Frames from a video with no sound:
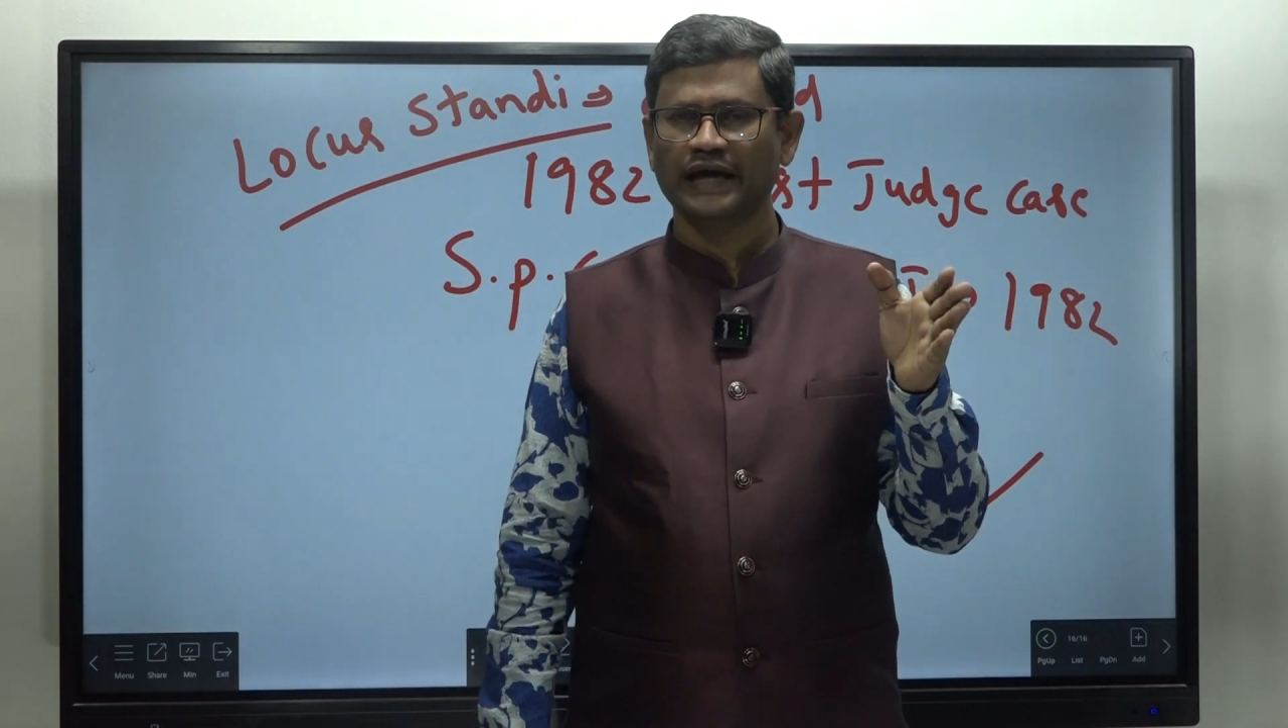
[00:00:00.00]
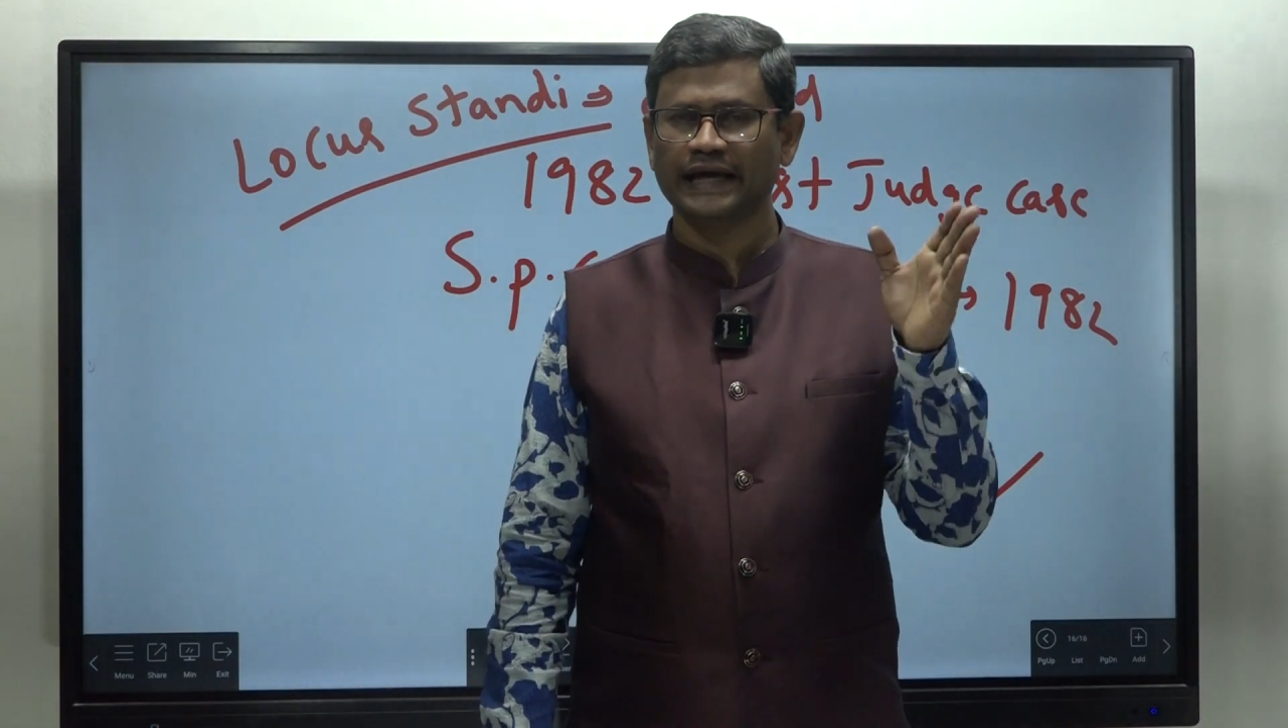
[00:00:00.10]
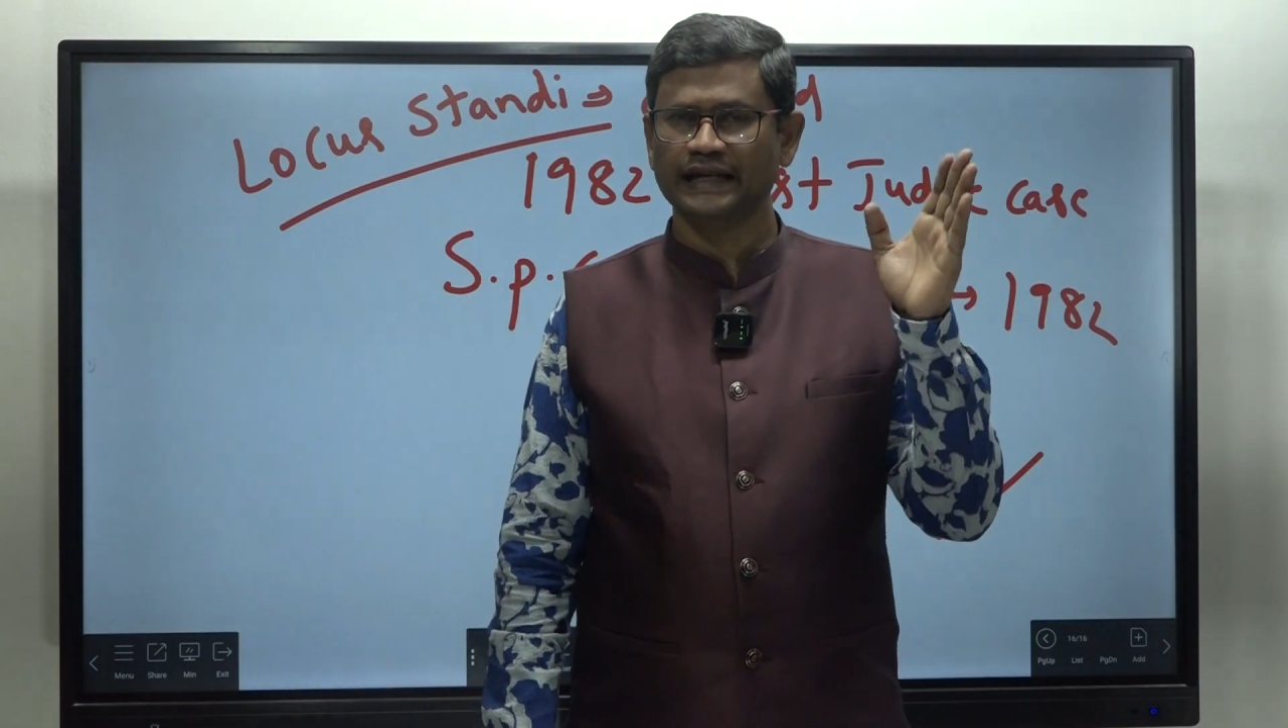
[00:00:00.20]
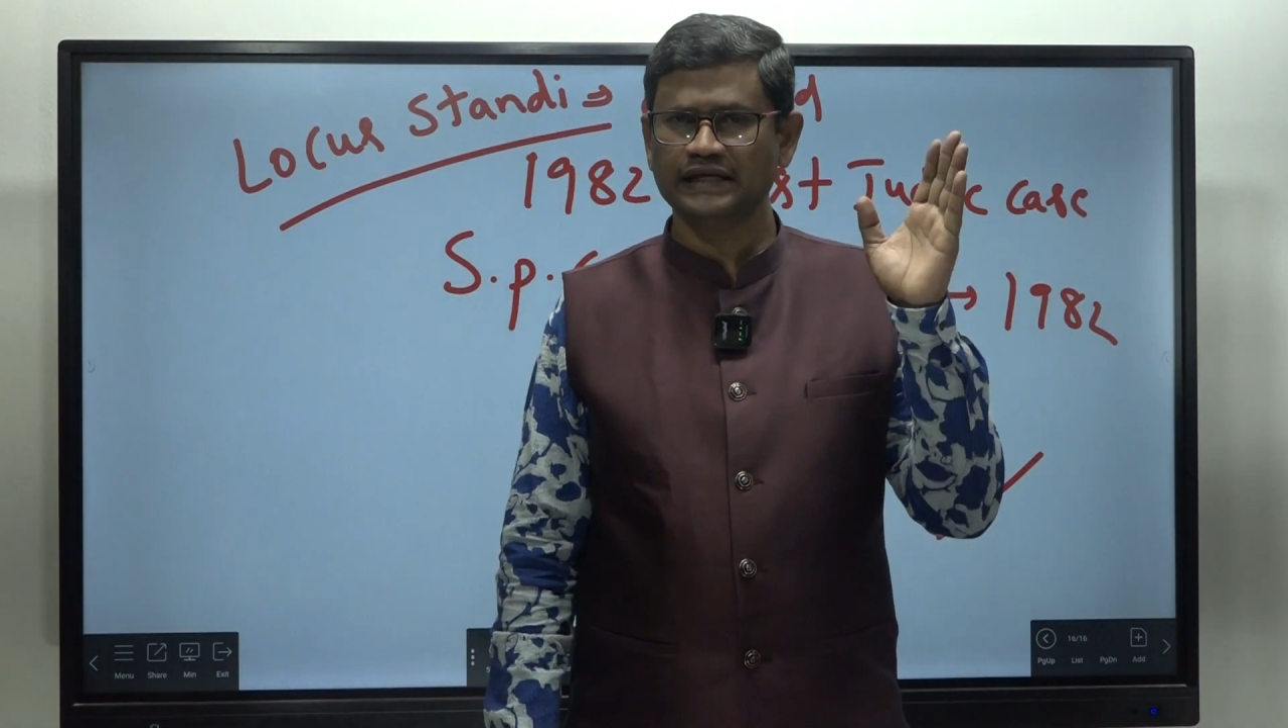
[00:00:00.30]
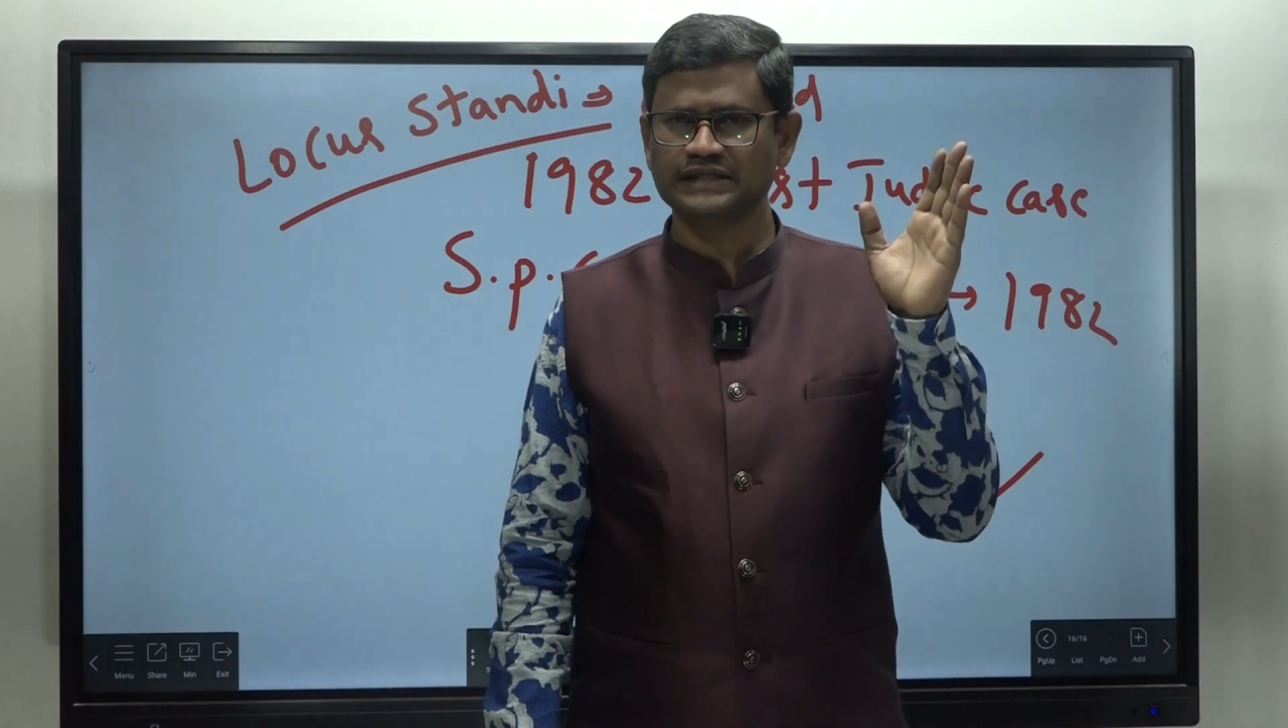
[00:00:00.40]

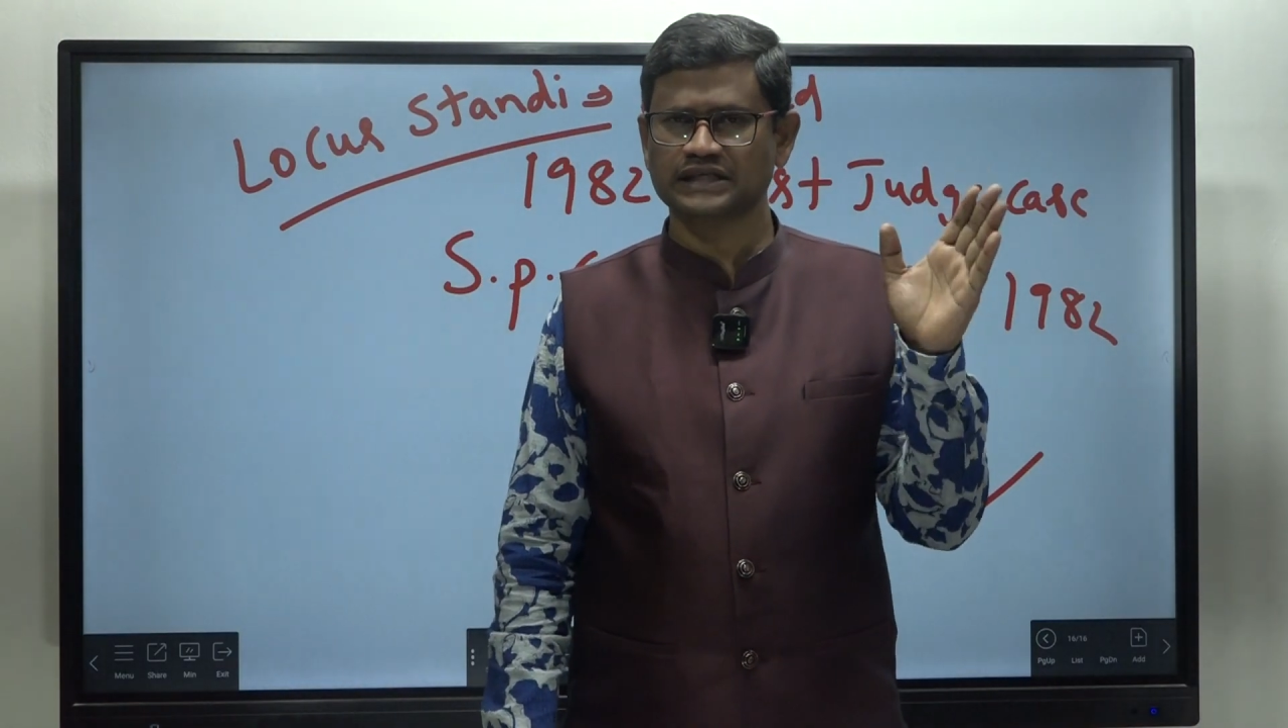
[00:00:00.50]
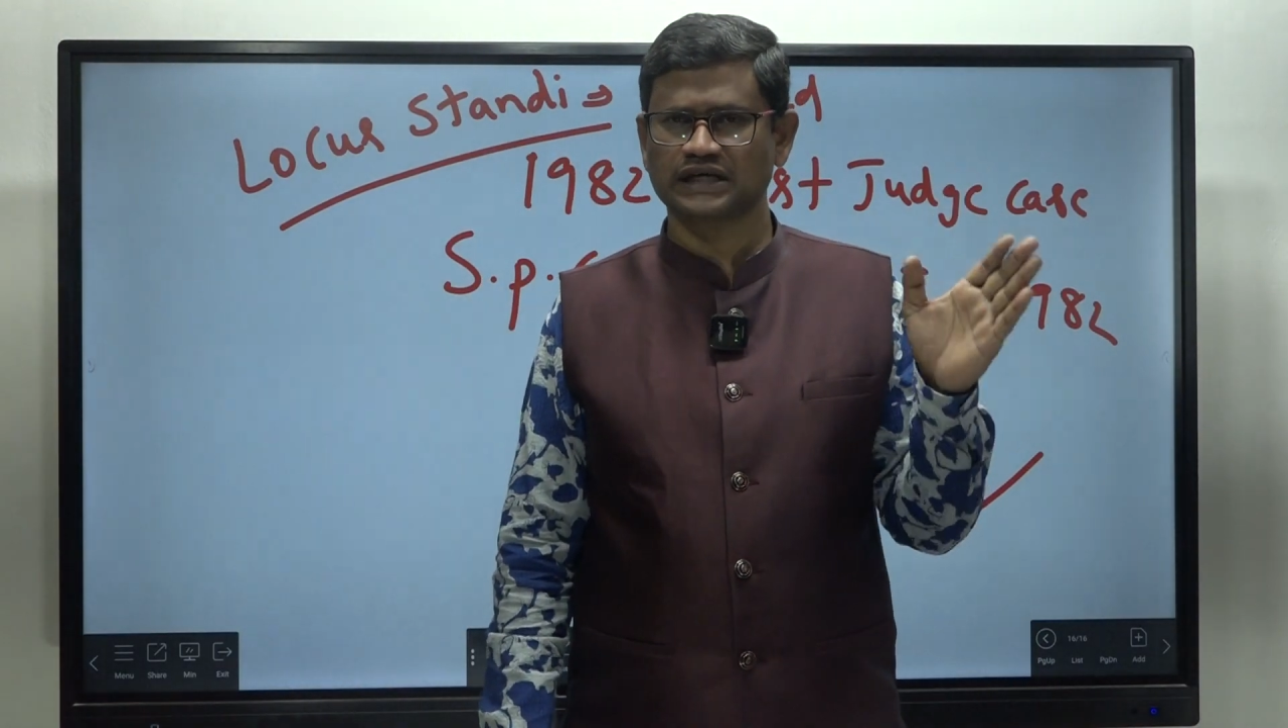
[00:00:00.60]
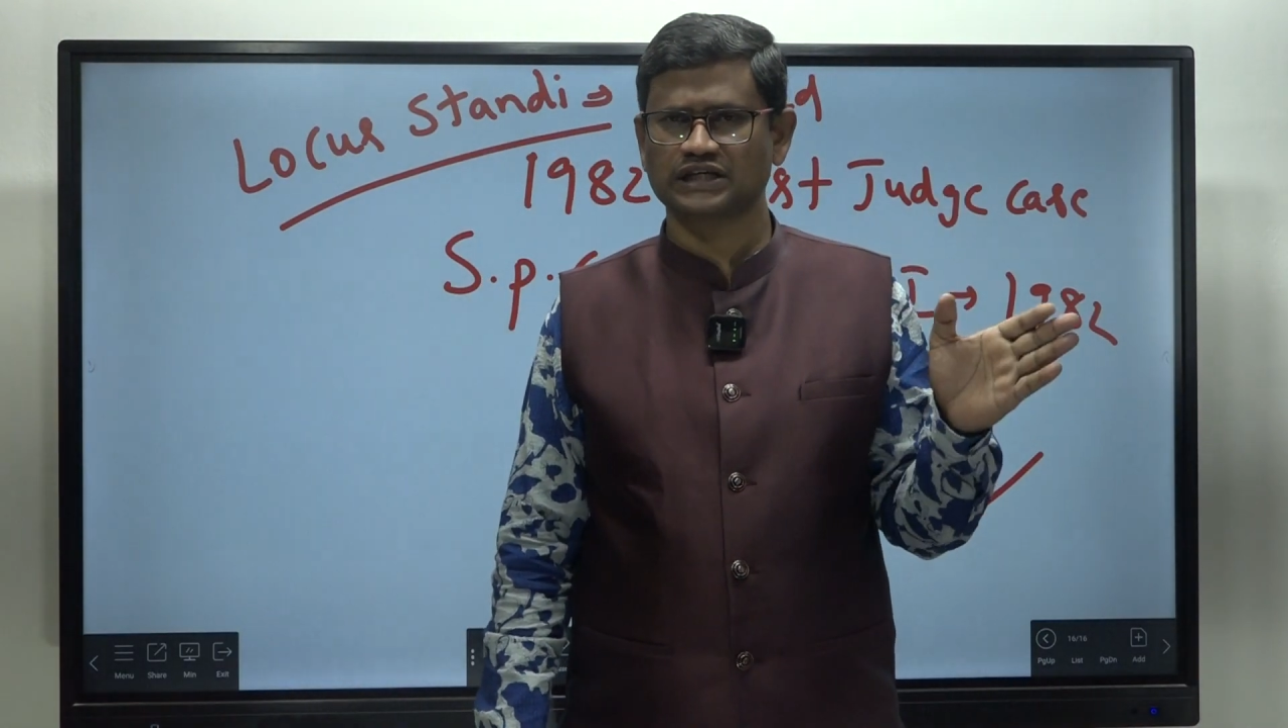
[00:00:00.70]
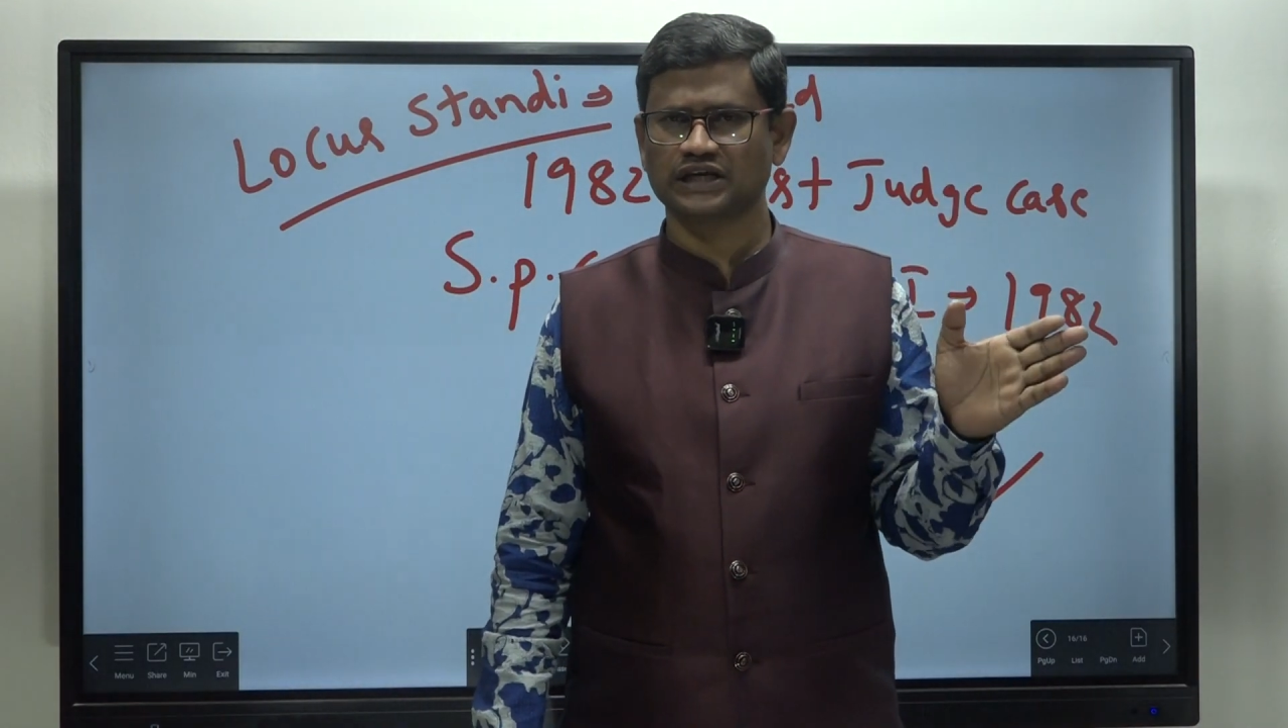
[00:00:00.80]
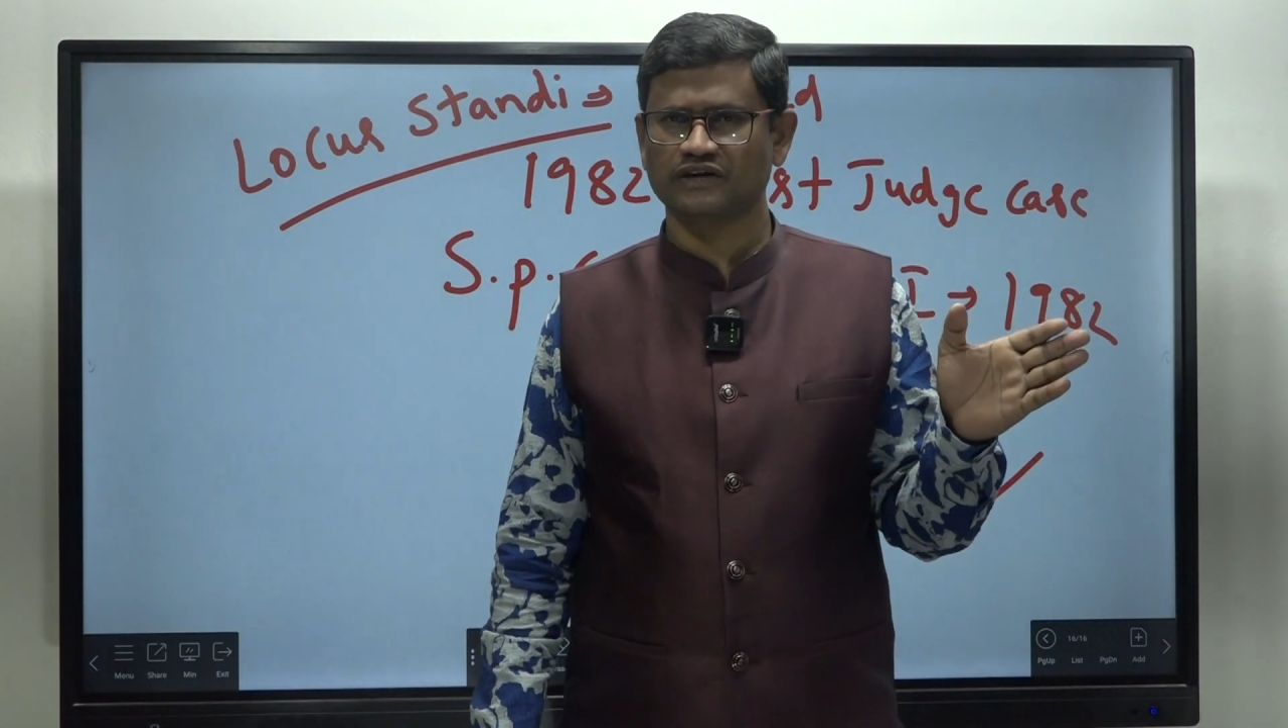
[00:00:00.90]
any
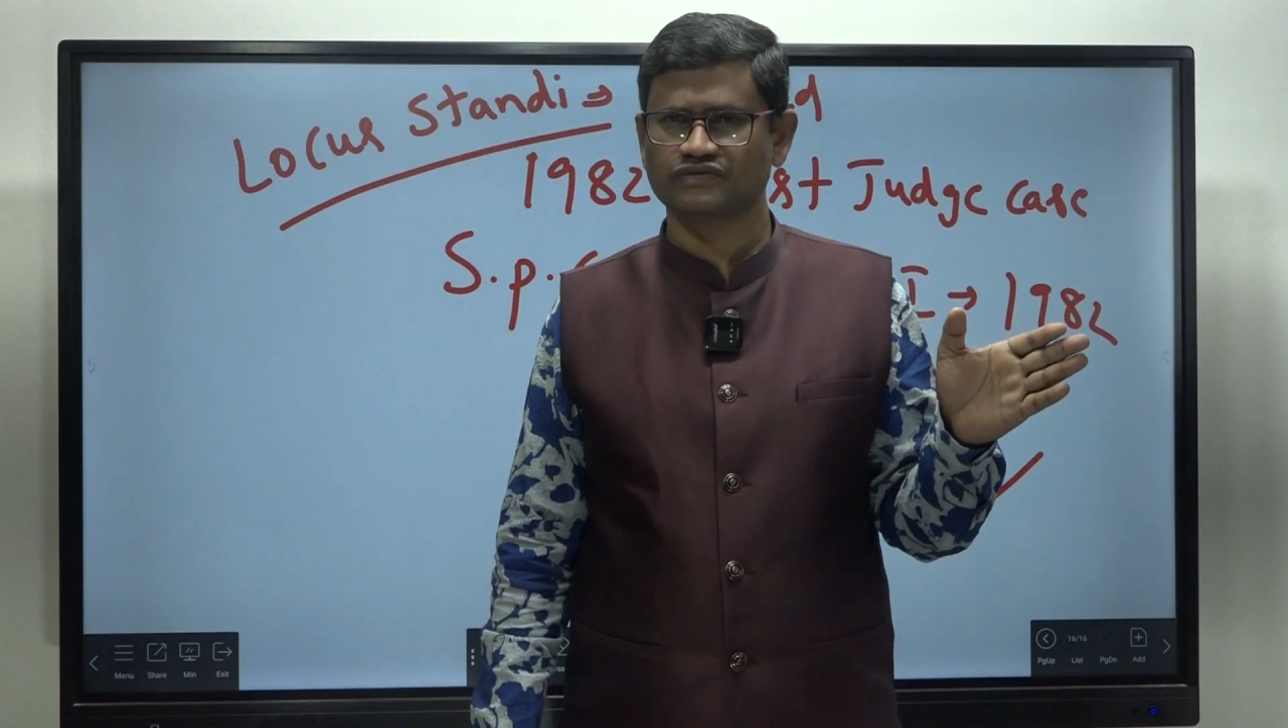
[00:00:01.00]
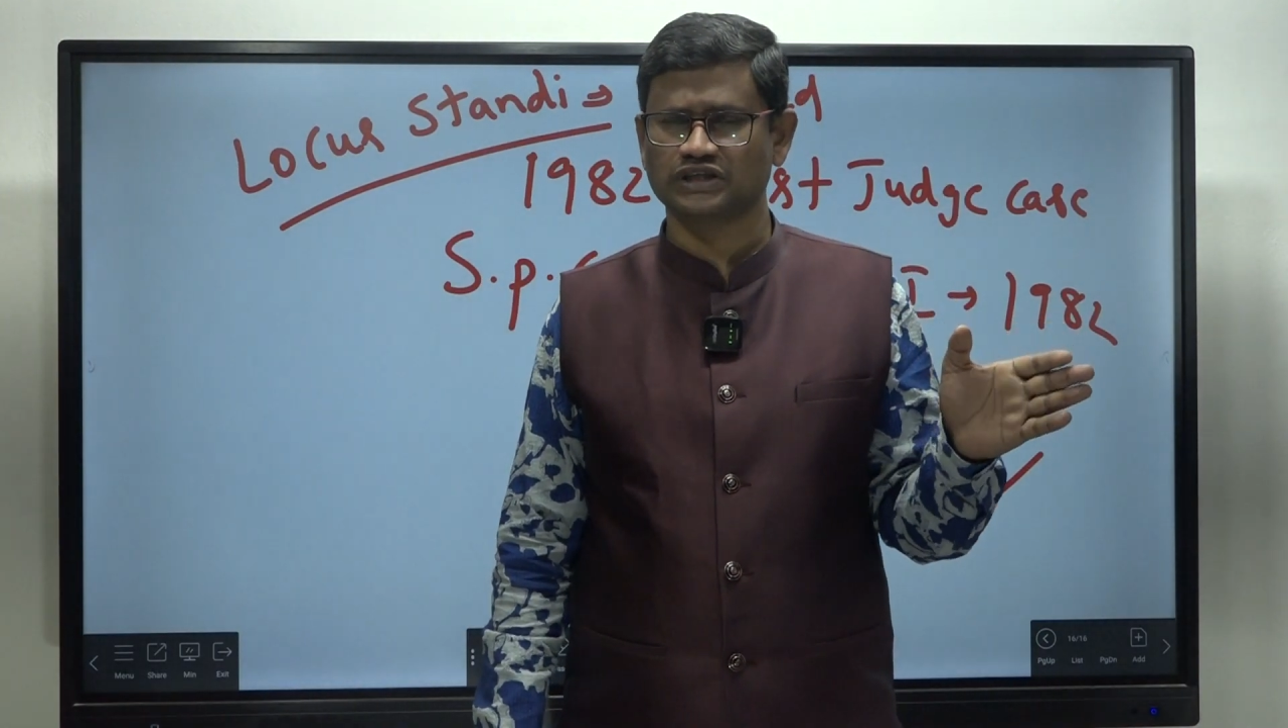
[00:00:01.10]
section of